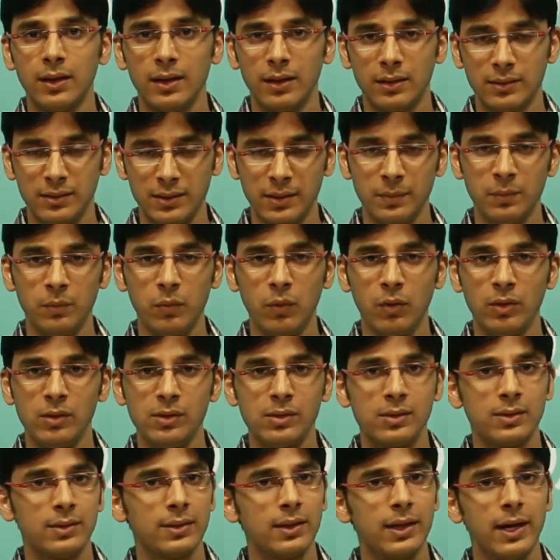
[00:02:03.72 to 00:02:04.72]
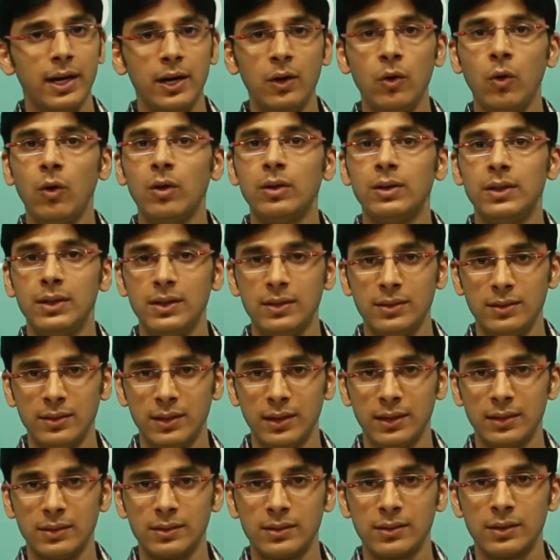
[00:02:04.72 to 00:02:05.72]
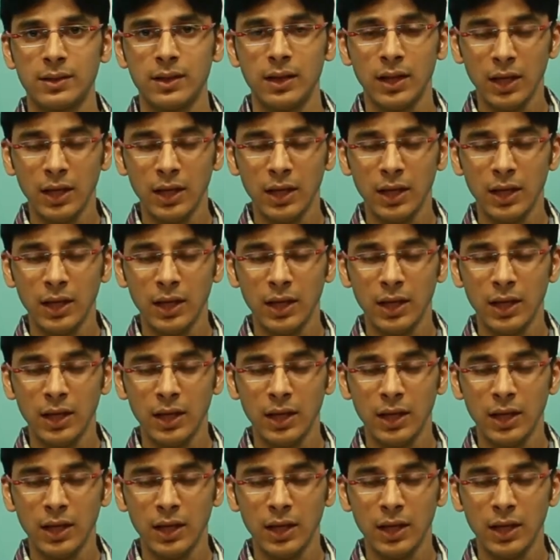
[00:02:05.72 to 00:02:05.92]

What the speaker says: symbols and all these things.